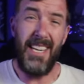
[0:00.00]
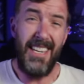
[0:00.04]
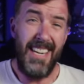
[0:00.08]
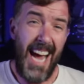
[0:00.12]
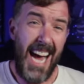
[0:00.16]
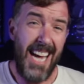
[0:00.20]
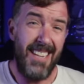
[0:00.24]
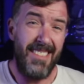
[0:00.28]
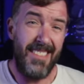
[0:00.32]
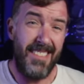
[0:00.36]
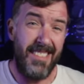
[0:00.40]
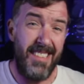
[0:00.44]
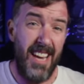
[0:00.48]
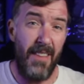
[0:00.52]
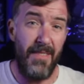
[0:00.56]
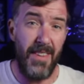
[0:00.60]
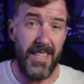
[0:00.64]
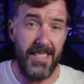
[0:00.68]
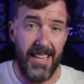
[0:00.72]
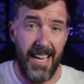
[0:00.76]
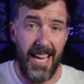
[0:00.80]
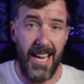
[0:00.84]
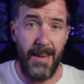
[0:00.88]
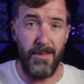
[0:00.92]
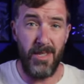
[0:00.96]
not 7
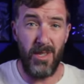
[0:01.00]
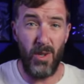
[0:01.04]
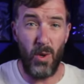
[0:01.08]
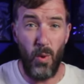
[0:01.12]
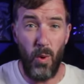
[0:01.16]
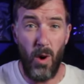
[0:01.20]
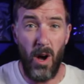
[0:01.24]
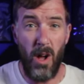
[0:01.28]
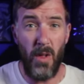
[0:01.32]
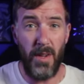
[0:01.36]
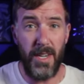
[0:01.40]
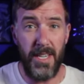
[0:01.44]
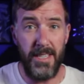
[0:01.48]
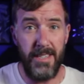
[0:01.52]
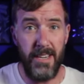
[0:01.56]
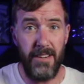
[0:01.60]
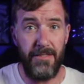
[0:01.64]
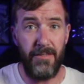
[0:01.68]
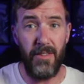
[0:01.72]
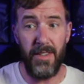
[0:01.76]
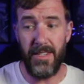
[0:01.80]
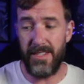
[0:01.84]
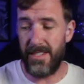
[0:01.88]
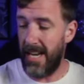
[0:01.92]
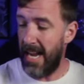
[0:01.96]
times the quality
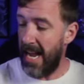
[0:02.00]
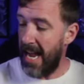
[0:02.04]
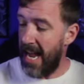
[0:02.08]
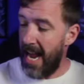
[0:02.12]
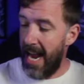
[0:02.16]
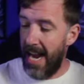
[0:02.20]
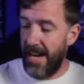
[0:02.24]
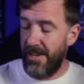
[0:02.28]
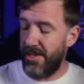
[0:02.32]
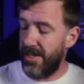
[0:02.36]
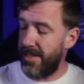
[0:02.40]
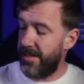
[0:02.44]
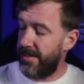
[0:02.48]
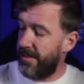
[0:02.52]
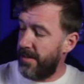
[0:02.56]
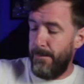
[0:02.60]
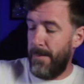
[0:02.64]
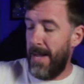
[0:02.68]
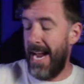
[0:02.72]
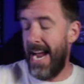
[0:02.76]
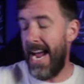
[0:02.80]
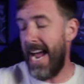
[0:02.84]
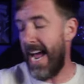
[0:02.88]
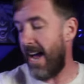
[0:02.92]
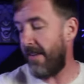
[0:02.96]
difference.
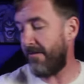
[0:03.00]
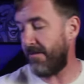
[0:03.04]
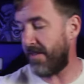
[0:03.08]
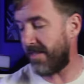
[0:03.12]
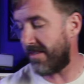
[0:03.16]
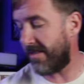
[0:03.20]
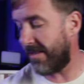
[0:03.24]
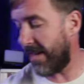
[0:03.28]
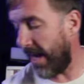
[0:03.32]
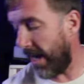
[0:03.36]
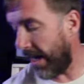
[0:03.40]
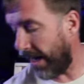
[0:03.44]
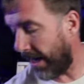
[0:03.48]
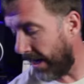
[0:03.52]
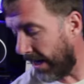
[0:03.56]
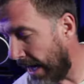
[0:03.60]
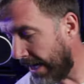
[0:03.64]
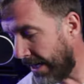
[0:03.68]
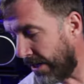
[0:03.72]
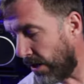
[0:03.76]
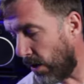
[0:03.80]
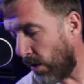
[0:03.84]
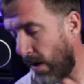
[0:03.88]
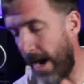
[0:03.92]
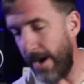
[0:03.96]
I have to say,
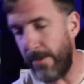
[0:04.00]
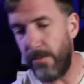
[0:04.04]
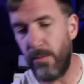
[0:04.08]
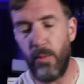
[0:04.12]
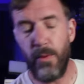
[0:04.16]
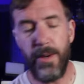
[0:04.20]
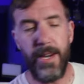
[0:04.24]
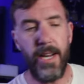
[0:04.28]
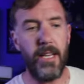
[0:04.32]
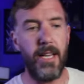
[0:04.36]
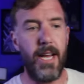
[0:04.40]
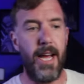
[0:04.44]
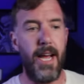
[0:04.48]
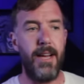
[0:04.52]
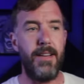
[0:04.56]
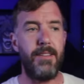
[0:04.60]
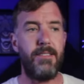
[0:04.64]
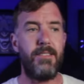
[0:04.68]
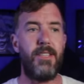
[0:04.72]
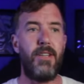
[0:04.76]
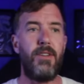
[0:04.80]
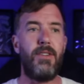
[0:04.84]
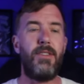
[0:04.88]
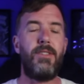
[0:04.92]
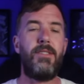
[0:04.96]
I realize
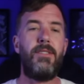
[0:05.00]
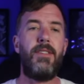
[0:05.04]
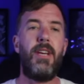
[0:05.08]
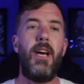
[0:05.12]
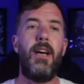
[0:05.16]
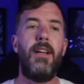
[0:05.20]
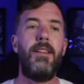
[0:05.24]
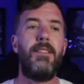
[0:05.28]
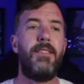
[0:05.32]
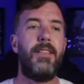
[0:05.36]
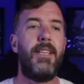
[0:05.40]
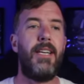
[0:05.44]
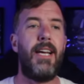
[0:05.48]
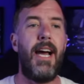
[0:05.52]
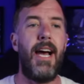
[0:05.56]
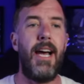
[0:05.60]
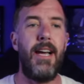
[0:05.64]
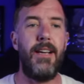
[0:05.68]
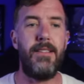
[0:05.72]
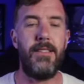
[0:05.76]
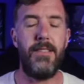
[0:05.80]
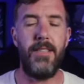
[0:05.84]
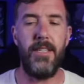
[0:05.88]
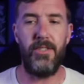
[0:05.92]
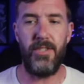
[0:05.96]
there's tons of
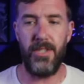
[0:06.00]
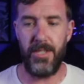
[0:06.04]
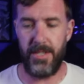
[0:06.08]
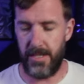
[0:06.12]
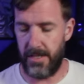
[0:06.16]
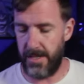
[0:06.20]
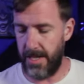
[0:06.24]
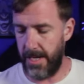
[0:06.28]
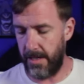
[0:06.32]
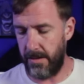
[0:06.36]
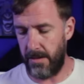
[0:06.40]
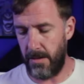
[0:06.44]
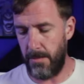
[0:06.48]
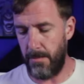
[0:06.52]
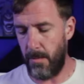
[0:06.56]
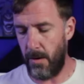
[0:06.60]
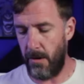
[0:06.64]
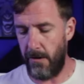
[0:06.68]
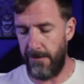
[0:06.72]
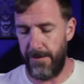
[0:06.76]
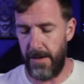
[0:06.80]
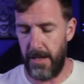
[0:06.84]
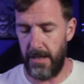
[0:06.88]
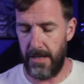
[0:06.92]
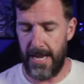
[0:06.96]
guys that just think the
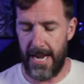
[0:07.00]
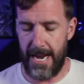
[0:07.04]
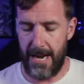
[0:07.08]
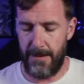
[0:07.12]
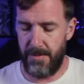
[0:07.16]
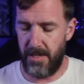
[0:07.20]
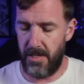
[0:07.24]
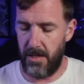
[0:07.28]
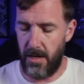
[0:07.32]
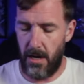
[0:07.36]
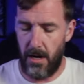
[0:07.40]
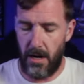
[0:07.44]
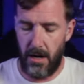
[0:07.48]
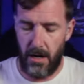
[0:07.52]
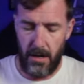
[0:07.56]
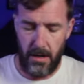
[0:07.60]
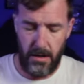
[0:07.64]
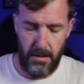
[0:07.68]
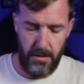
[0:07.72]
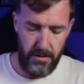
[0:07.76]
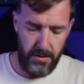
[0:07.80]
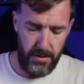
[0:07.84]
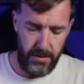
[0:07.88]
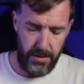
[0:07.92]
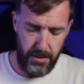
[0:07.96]
Murphy Labs
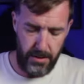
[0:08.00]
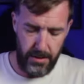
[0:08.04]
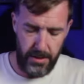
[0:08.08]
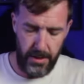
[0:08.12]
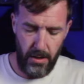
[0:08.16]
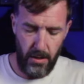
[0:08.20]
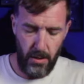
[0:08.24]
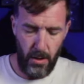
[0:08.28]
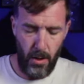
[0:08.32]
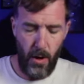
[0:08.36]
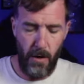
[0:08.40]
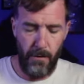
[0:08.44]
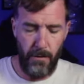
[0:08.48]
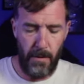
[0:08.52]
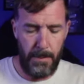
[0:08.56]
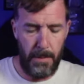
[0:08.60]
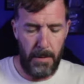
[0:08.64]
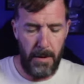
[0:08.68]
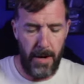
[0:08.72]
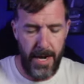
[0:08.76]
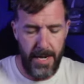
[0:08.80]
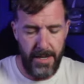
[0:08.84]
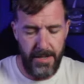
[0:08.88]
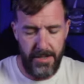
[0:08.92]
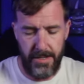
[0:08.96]
are,
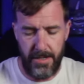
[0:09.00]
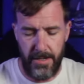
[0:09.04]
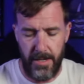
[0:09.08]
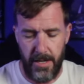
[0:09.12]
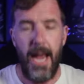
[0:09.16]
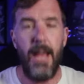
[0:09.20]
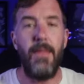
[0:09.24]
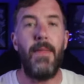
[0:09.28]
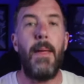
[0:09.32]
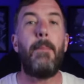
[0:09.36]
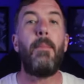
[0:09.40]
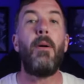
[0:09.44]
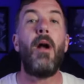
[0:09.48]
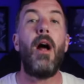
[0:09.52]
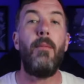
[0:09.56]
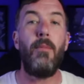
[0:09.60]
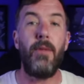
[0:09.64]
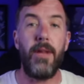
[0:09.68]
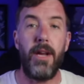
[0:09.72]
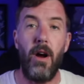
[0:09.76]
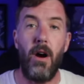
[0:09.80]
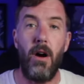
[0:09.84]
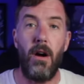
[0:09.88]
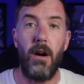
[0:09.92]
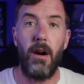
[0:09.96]
overpriced. And they
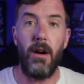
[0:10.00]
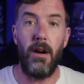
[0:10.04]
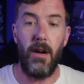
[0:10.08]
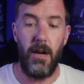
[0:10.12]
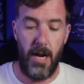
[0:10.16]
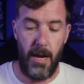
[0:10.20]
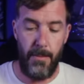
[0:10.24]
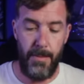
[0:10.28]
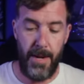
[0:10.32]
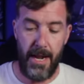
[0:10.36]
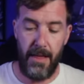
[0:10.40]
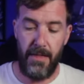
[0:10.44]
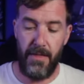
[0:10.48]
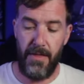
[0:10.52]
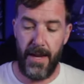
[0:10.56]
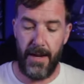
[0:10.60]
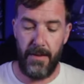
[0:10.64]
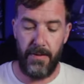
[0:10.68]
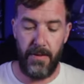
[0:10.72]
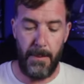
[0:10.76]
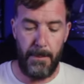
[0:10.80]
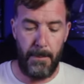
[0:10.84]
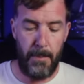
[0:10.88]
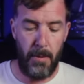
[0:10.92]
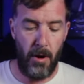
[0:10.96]
probably are. I mean, I
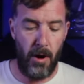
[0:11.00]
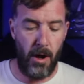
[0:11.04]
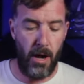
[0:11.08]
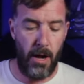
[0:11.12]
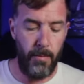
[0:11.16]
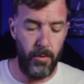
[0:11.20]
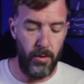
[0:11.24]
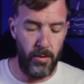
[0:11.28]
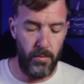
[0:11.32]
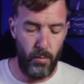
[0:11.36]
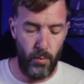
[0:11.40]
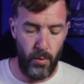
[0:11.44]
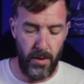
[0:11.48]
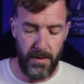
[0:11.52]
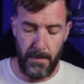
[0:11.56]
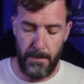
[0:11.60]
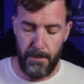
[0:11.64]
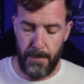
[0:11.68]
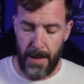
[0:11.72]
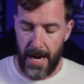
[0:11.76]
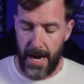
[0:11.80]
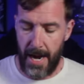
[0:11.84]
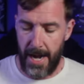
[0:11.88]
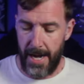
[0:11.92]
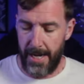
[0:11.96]
think the problem with
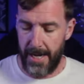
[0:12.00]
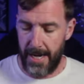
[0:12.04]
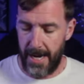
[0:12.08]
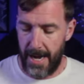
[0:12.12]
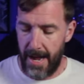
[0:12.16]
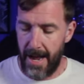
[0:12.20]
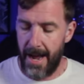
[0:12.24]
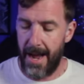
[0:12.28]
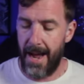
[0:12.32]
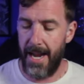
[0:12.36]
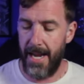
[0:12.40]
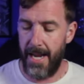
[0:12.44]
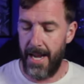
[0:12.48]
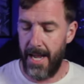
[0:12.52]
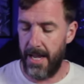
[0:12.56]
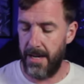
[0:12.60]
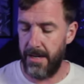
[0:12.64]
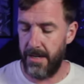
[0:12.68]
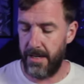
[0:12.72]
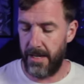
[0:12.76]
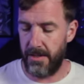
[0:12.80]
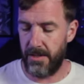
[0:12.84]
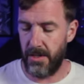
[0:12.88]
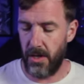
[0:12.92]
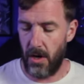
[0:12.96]
buying a
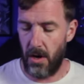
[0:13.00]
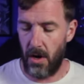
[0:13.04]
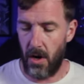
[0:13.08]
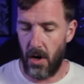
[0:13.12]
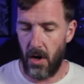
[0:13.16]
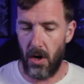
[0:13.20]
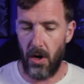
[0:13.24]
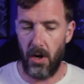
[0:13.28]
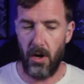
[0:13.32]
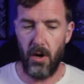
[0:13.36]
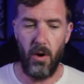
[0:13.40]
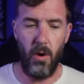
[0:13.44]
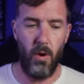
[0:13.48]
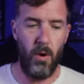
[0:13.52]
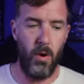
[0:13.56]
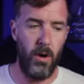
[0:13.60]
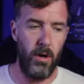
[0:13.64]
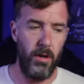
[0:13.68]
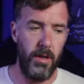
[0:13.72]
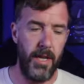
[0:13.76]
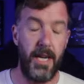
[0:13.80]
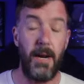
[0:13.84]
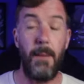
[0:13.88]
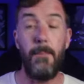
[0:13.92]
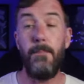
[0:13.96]
high-end guitar or
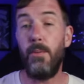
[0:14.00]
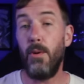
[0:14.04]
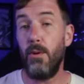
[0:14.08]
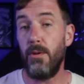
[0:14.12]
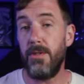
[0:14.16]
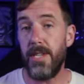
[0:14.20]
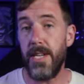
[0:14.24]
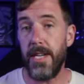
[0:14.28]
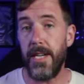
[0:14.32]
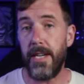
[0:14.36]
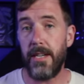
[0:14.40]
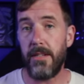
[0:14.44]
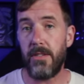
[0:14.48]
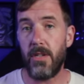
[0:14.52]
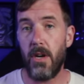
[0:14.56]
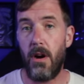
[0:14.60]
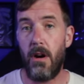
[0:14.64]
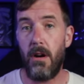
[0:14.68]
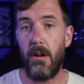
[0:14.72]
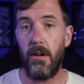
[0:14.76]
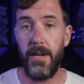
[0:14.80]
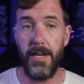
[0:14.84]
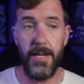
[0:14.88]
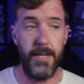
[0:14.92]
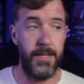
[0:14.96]
like a boutique
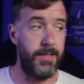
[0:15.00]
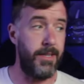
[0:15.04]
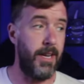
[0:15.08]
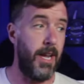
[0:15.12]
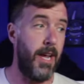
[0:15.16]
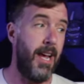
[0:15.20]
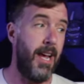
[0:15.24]
guitar is